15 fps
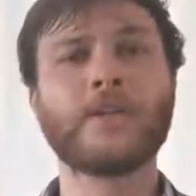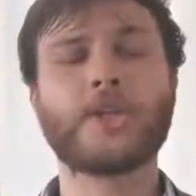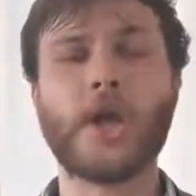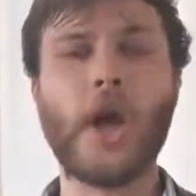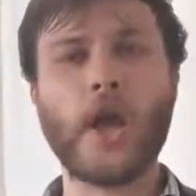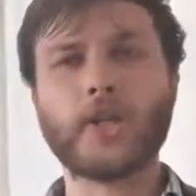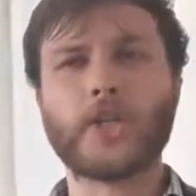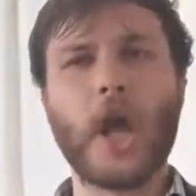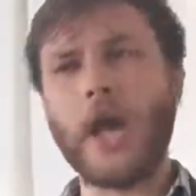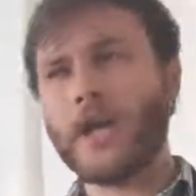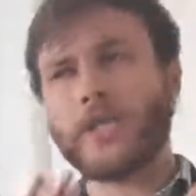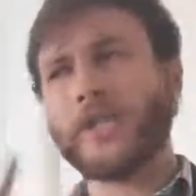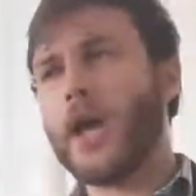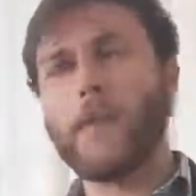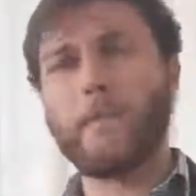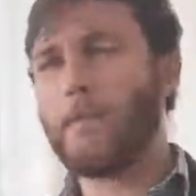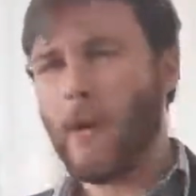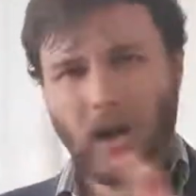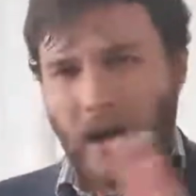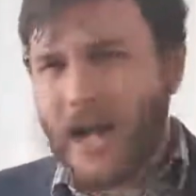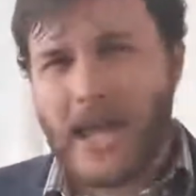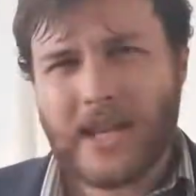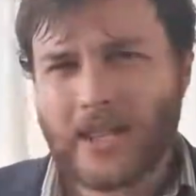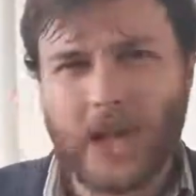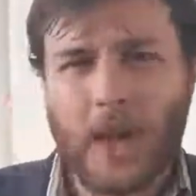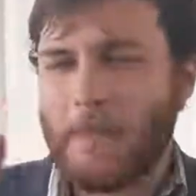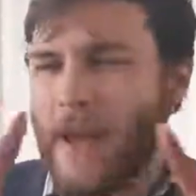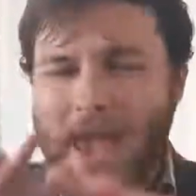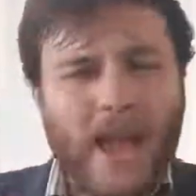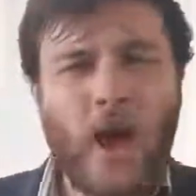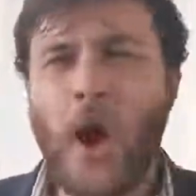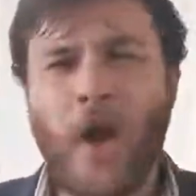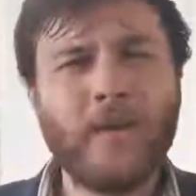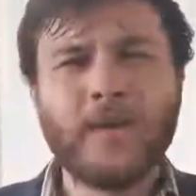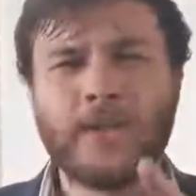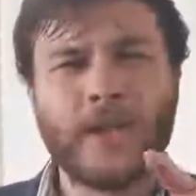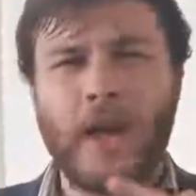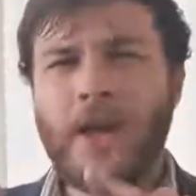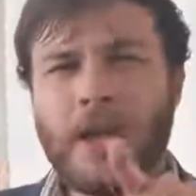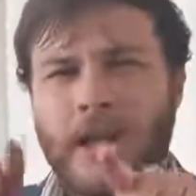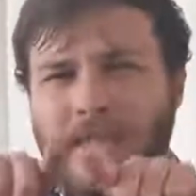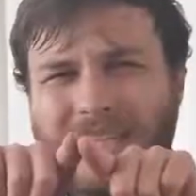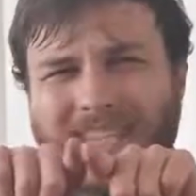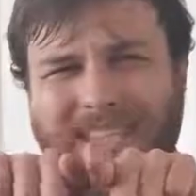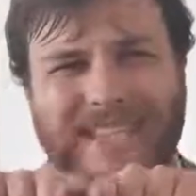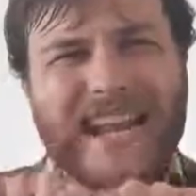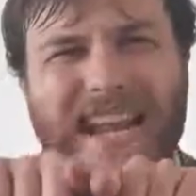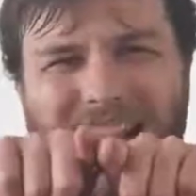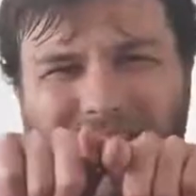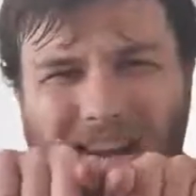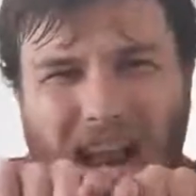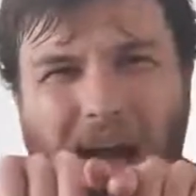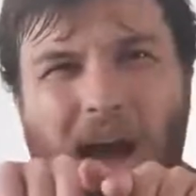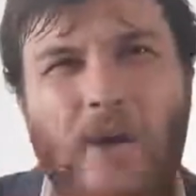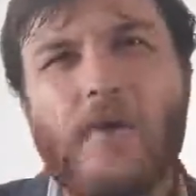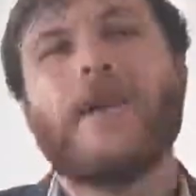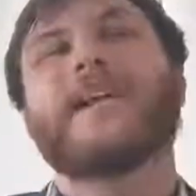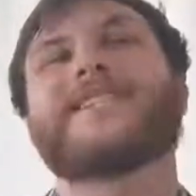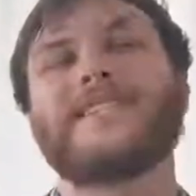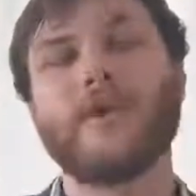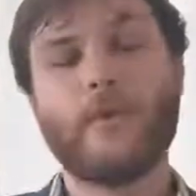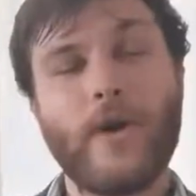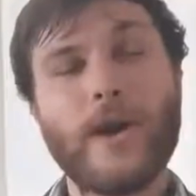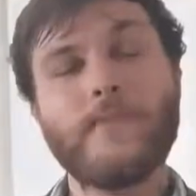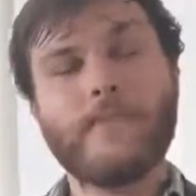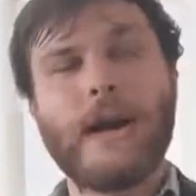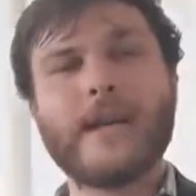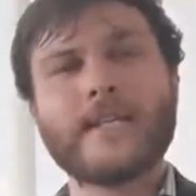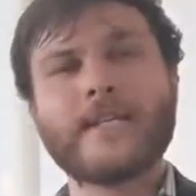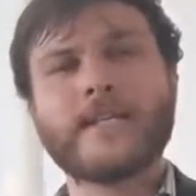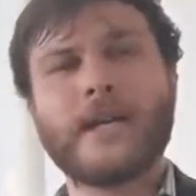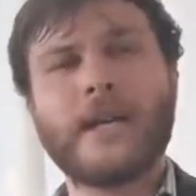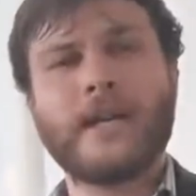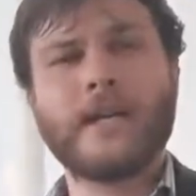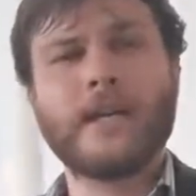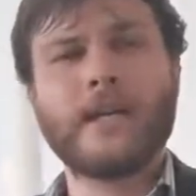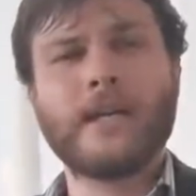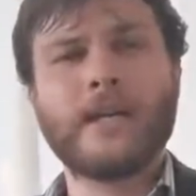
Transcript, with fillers: to, to, to bully, to pick on, to, to single out is the ringmaster.